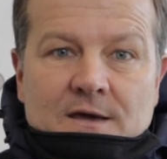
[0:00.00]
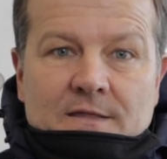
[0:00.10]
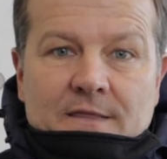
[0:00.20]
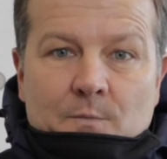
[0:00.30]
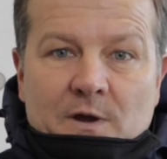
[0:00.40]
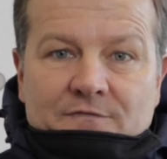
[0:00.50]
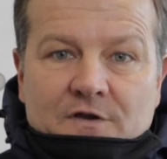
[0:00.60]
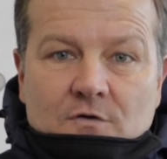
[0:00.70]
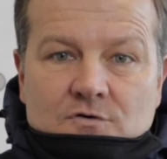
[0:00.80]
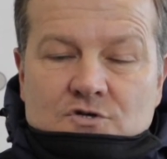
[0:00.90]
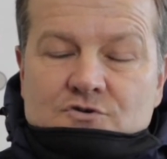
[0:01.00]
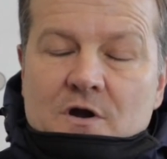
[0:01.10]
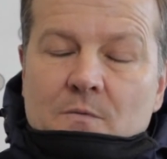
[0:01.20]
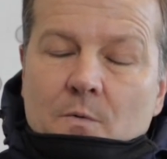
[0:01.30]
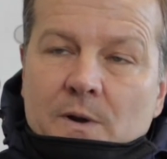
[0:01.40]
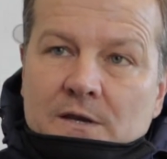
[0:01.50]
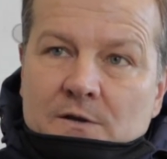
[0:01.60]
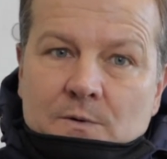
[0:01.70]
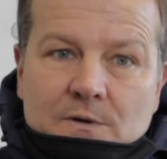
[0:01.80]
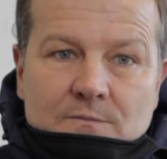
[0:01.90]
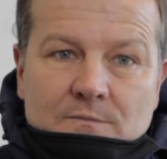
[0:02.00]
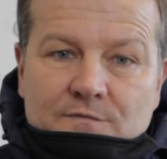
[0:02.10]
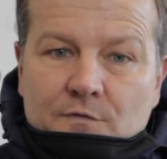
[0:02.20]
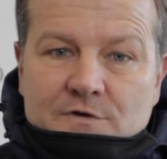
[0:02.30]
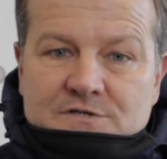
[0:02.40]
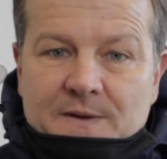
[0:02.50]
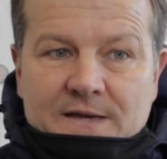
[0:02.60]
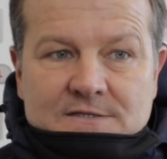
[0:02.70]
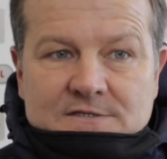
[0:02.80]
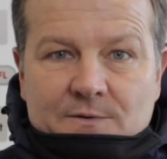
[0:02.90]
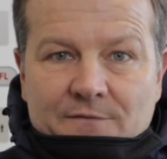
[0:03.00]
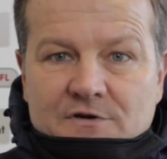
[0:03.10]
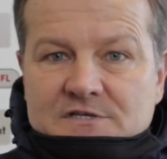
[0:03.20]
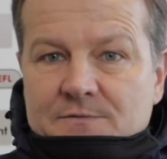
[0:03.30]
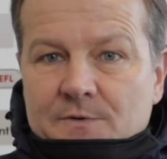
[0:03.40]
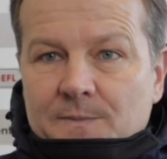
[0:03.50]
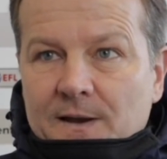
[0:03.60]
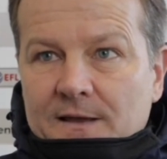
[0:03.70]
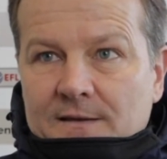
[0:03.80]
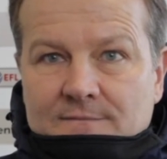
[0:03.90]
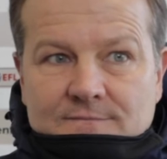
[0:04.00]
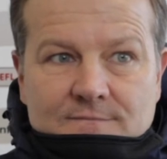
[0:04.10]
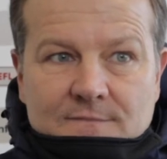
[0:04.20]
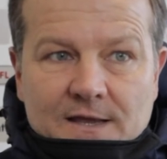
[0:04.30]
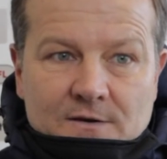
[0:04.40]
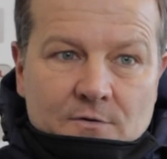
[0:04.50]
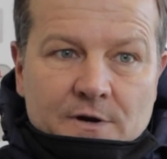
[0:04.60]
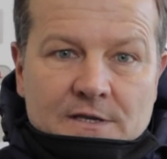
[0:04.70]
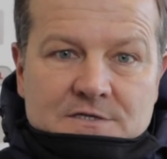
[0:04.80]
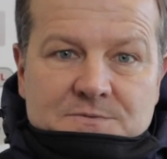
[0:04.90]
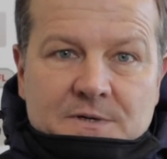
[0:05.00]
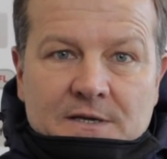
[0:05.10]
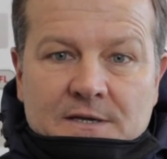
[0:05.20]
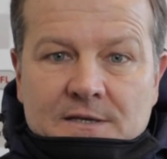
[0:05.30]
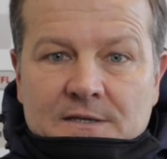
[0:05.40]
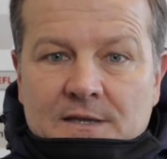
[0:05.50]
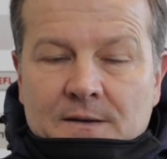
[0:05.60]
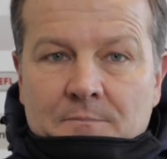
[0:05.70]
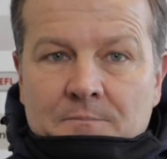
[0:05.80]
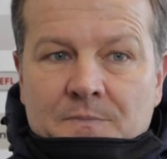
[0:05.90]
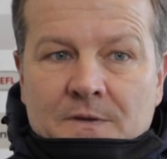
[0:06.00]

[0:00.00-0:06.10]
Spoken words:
then we have to concentrate on what we do, and full respect to every team we play. Leyton Orient this week, and it's going